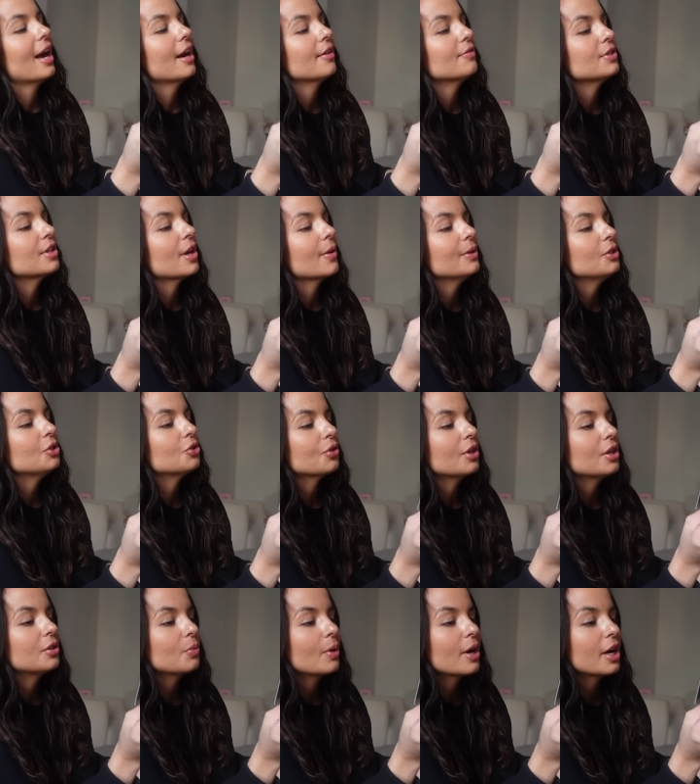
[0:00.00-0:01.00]
have so
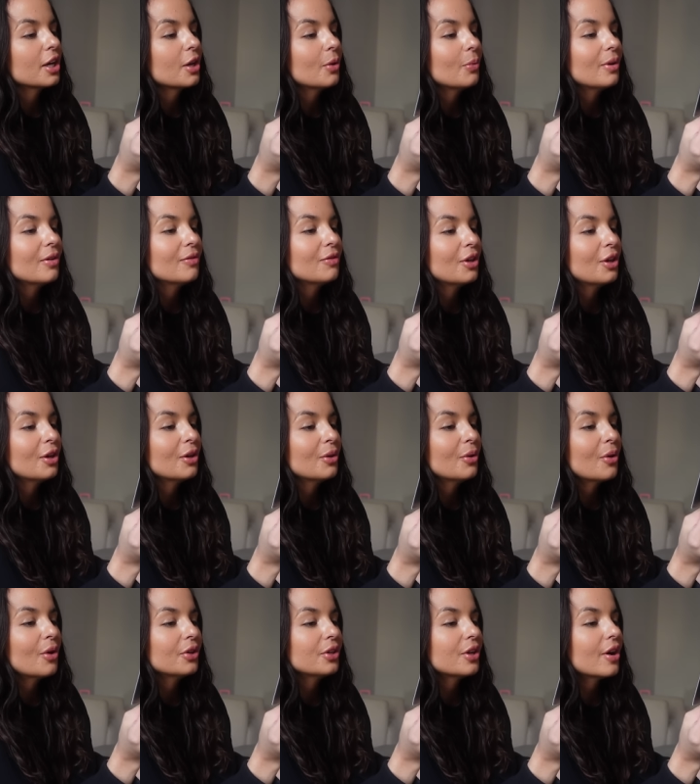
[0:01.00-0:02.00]
enjoyed working with you
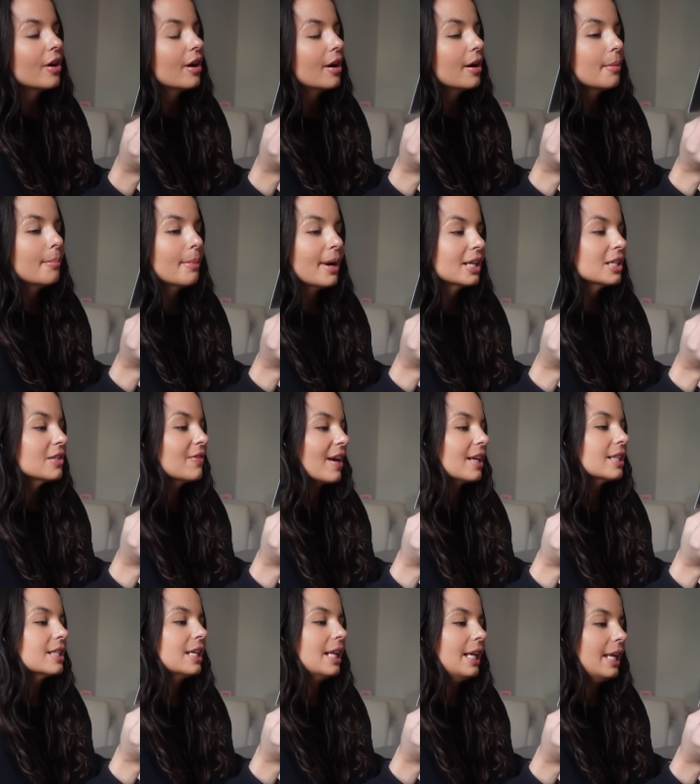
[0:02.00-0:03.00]
on our Max
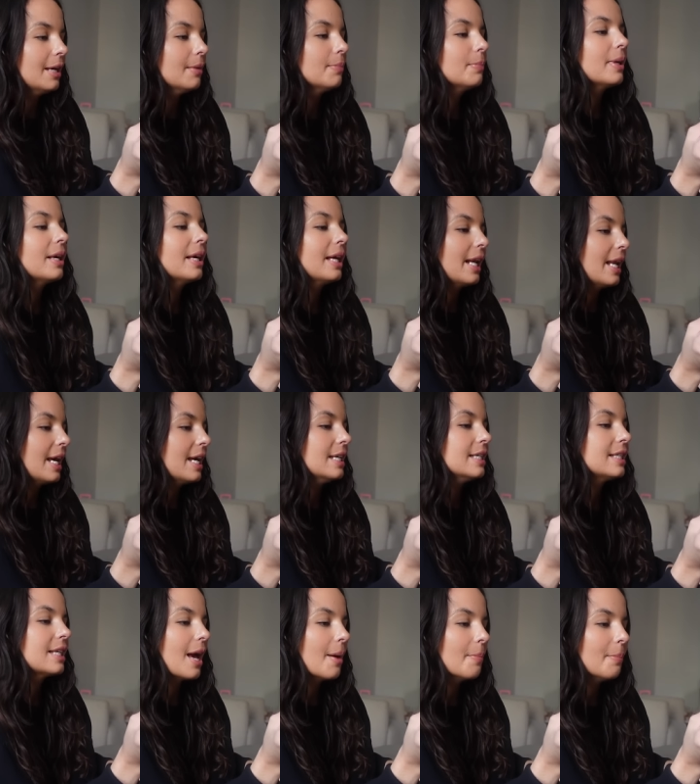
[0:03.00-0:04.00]
Factor Lip Glaze
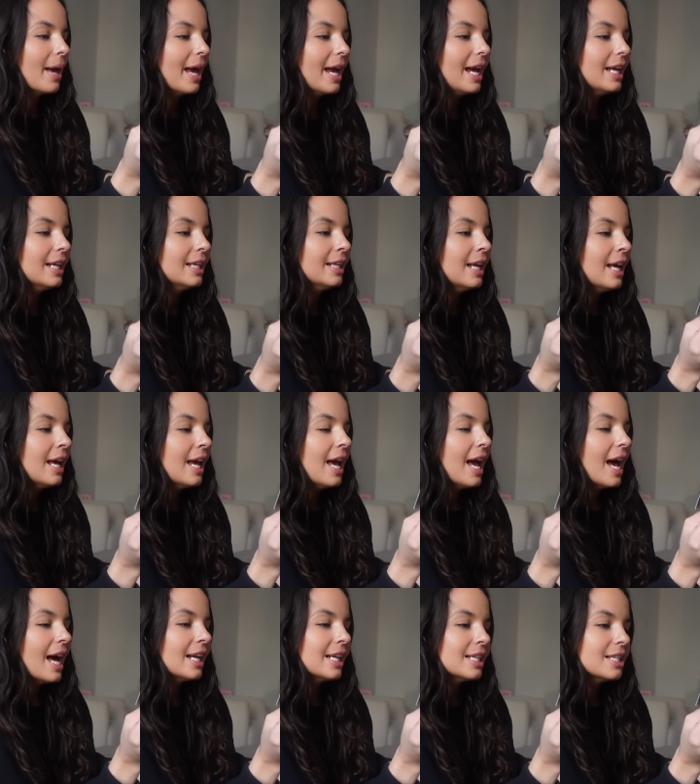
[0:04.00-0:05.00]
campaign.
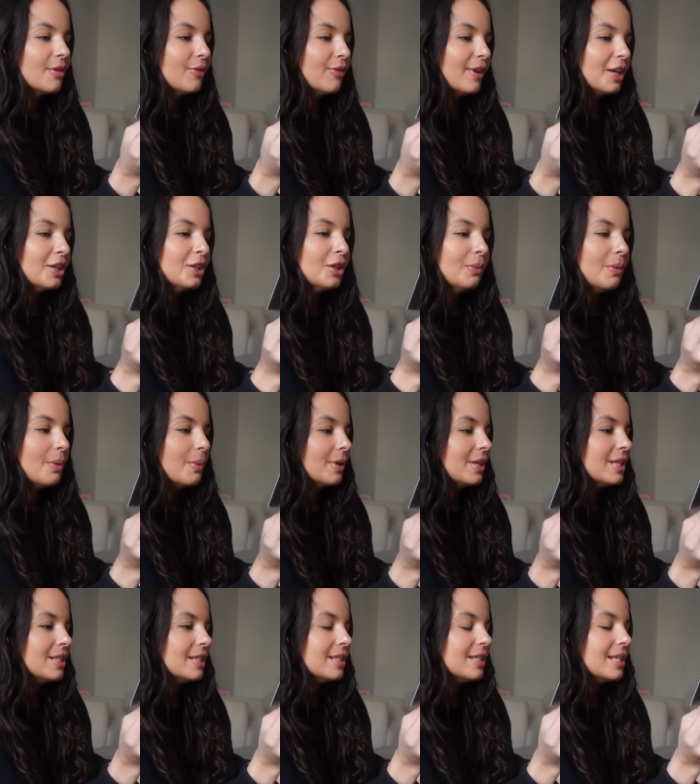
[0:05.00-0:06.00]
And as a thank you, we
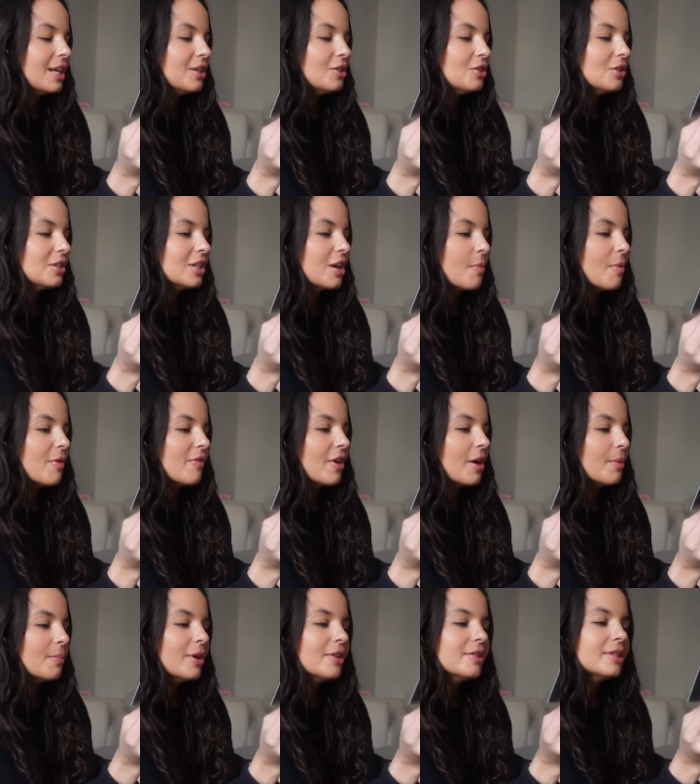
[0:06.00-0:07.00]
wanted to send you some of
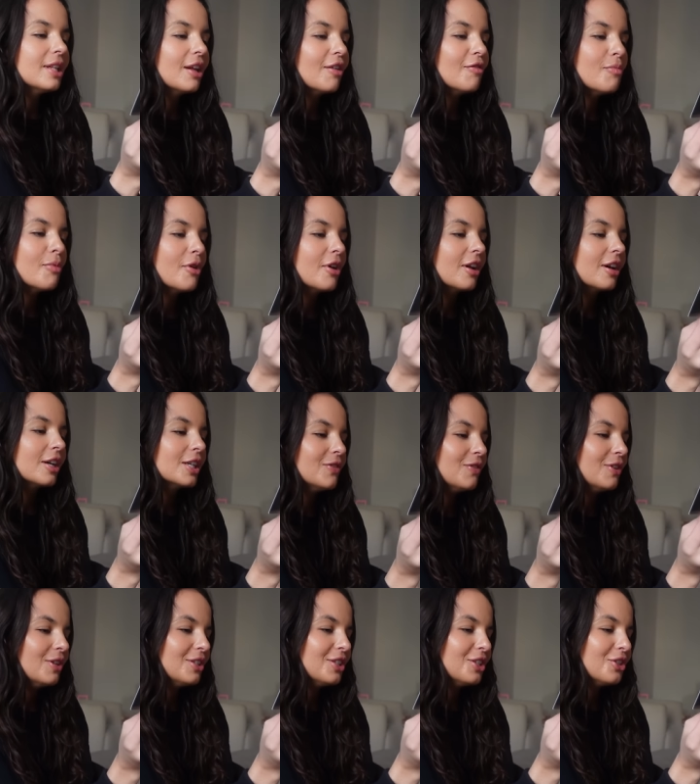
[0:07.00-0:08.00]
our most loved products
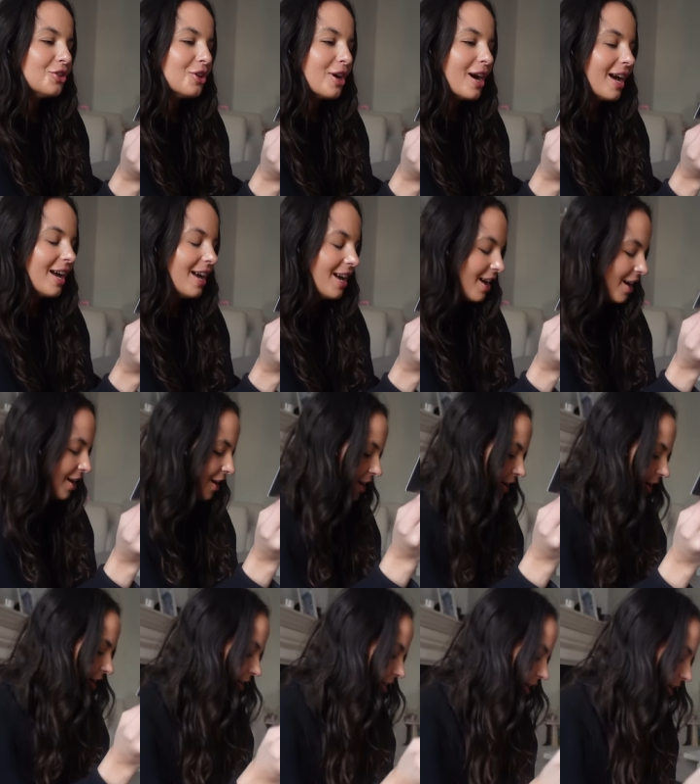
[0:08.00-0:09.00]
for you to try.
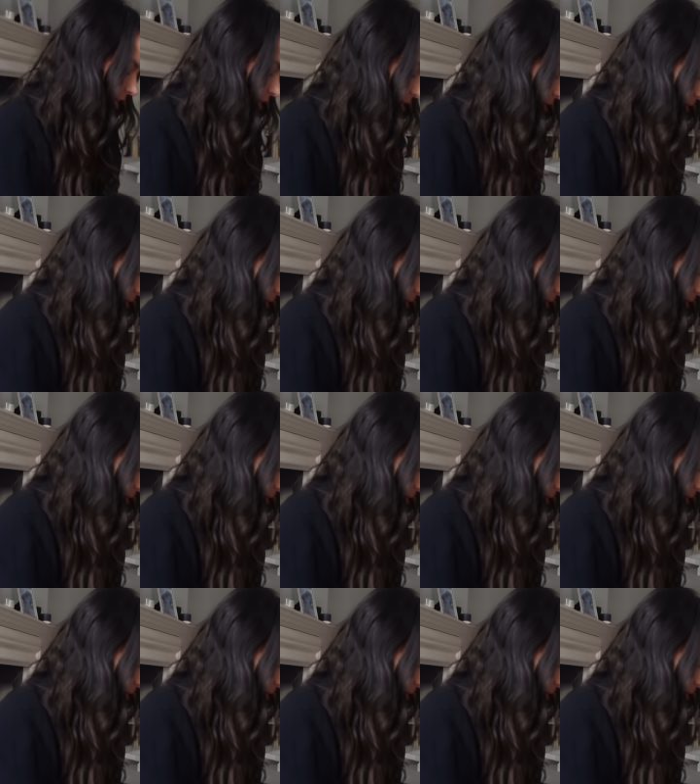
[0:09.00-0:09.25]
Oh, that's